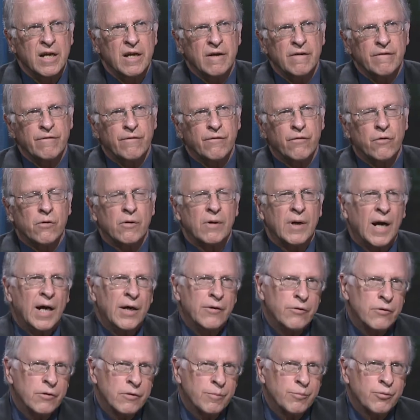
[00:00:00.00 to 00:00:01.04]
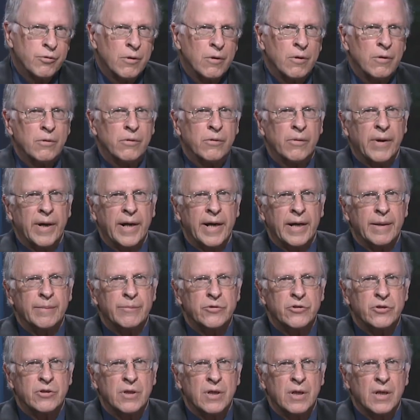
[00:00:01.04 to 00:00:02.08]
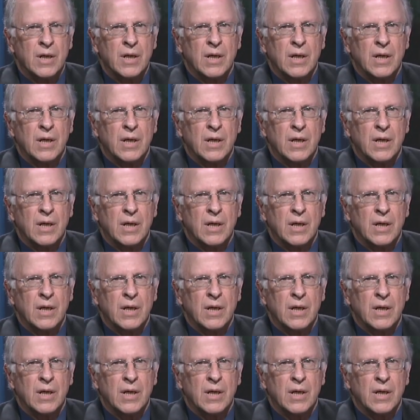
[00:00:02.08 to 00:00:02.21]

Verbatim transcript: For other programs,